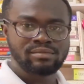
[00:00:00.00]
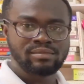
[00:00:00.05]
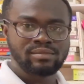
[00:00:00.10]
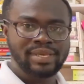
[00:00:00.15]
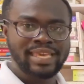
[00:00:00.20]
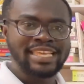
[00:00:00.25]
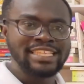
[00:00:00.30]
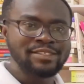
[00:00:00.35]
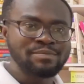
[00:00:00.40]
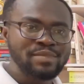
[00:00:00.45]

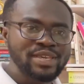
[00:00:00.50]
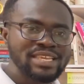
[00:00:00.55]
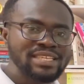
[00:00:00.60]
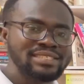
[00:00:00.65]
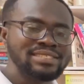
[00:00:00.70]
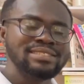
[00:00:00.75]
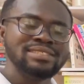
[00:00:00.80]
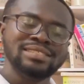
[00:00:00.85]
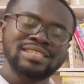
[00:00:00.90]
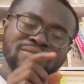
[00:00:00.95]
it means
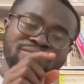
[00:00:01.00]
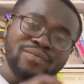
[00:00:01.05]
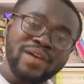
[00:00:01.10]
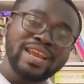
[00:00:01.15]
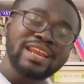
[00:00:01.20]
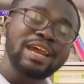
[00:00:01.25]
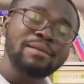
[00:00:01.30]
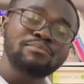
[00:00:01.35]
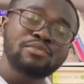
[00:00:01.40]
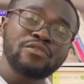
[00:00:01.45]
the
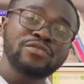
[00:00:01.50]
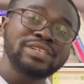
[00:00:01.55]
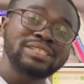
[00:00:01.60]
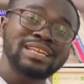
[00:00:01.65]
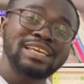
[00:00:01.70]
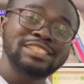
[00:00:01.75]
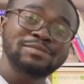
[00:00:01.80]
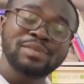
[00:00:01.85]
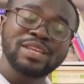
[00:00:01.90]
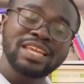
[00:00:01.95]
final provision
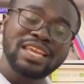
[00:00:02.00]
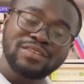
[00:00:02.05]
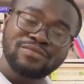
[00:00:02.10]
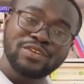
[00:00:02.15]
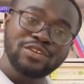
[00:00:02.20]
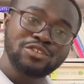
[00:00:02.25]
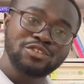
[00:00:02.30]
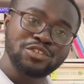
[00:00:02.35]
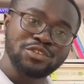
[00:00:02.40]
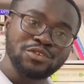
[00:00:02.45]
has been given
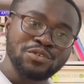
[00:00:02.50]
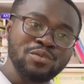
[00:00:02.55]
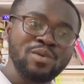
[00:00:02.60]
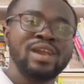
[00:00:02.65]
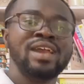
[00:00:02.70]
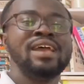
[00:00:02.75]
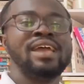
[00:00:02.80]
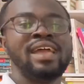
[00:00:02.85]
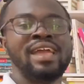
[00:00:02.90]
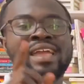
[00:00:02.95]
to you,
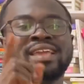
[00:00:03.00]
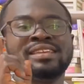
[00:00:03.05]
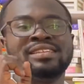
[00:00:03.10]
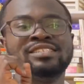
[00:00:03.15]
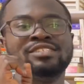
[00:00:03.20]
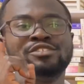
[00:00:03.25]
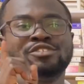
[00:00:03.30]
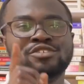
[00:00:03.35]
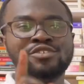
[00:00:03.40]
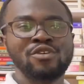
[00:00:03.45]
and
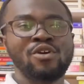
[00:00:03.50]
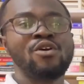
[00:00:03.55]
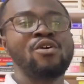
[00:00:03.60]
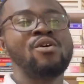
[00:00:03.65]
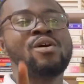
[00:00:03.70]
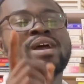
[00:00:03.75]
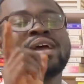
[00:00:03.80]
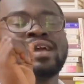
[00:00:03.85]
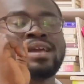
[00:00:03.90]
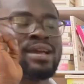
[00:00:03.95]
your
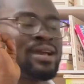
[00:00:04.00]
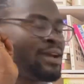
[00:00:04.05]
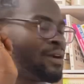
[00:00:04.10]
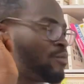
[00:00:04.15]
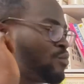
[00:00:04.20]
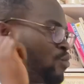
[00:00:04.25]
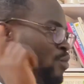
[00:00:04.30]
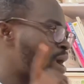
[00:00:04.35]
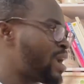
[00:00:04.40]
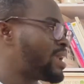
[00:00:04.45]

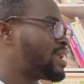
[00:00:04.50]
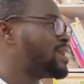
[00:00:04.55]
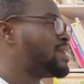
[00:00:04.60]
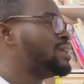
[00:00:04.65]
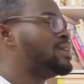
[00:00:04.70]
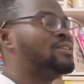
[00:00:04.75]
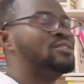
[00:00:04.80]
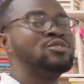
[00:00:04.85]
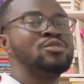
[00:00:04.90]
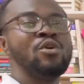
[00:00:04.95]
work
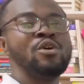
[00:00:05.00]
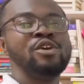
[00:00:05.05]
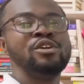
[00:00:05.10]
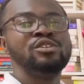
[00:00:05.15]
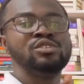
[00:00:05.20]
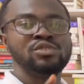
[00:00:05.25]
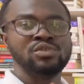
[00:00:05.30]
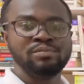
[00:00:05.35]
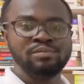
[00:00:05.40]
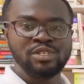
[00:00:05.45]
is going
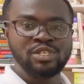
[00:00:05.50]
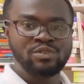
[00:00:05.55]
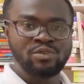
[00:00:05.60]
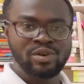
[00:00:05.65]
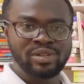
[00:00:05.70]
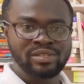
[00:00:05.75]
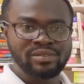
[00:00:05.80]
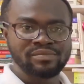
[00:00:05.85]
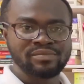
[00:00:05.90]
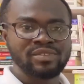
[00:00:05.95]
to be
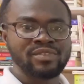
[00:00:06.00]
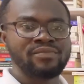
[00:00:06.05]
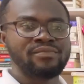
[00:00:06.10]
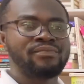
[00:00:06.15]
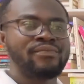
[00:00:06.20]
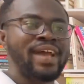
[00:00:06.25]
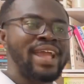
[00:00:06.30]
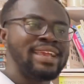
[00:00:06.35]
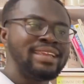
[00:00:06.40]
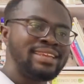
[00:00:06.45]
what?
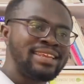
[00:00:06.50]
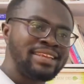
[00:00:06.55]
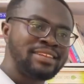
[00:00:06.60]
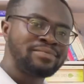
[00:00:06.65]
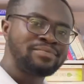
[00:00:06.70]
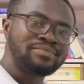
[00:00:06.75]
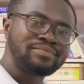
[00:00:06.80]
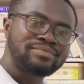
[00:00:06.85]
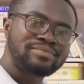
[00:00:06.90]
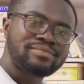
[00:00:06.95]

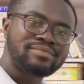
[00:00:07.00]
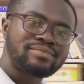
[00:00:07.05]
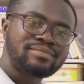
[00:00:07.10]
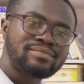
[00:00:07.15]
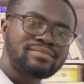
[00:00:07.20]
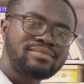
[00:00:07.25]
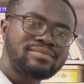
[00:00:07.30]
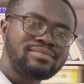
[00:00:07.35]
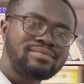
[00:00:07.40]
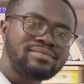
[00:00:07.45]
Finding
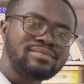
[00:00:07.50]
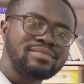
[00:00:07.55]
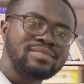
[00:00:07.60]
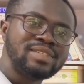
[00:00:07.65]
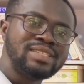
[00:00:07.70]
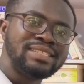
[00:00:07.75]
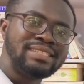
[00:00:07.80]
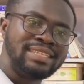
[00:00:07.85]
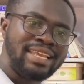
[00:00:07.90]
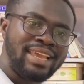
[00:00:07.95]

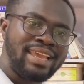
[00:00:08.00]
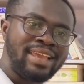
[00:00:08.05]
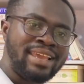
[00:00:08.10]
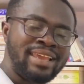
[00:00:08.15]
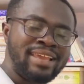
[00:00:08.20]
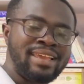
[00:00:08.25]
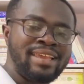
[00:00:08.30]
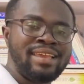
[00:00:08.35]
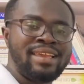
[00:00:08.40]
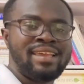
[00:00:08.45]
the
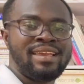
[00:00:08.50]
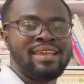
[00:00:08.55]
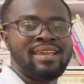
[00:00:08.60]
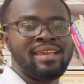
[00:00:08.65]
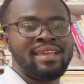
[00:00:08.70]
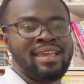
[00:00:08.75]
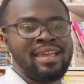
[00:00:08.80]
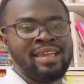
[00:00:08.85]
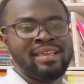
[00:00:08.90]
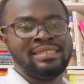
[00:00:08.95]

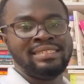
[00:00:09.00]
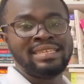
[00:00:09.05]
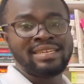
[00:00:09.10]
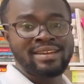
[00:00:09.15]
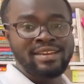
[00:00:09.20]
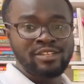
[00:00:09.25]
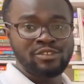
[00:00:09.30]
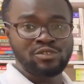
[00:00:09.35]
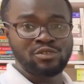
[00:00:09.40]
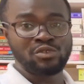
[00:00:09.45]

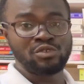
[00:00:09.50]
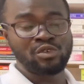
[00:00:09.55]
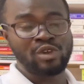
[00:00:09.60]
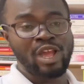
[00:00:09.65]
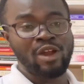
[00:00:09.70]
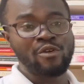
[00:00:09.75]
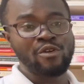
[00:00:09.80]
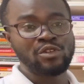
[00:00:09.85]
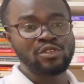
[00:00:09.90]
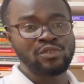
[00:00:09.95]
decrease to. So you are
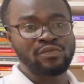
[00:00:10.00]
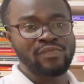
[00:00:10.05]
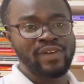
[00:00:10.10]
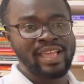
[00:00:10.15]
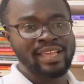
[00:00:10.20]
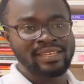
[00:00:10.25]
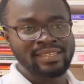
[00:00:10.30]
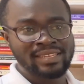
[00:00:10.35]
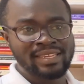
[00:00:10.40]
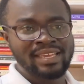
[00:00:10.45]
going to
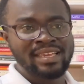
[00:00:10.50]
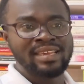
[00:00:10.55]
find